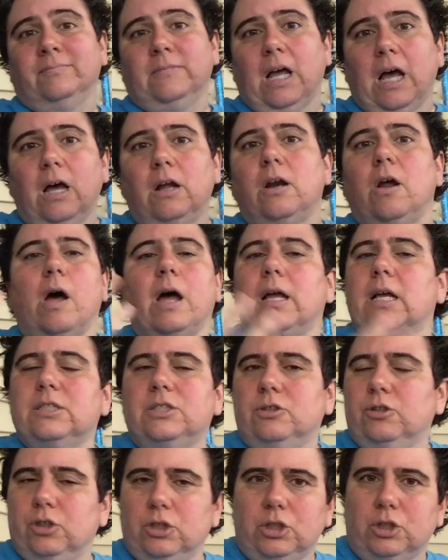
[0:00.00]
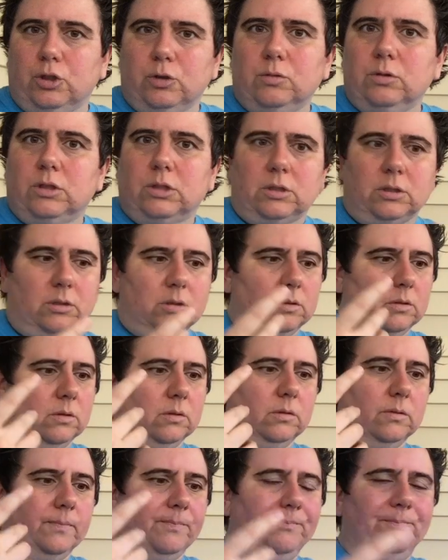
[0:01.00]
I don't know. I guess they're just used
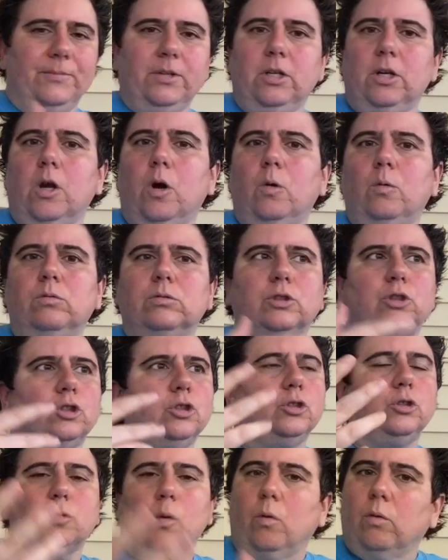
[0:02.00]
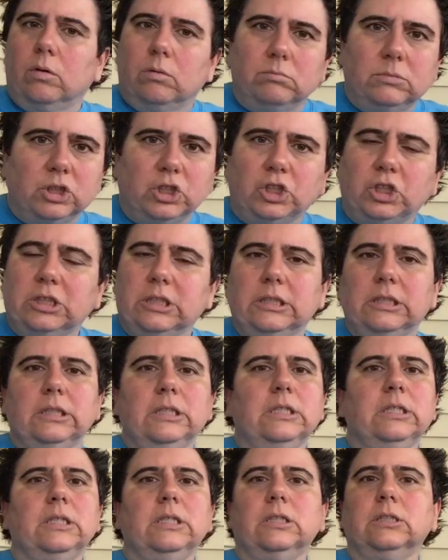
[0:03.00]
to, you know, soda
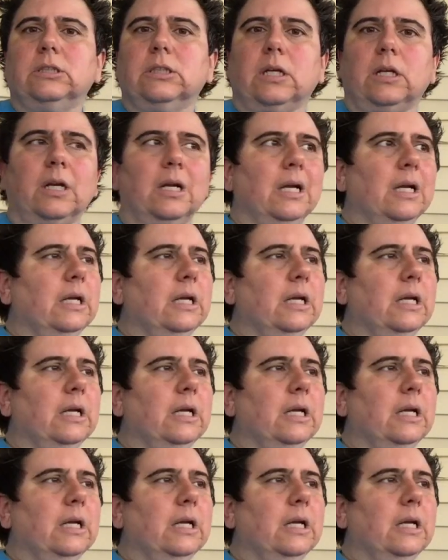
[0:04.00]
machines and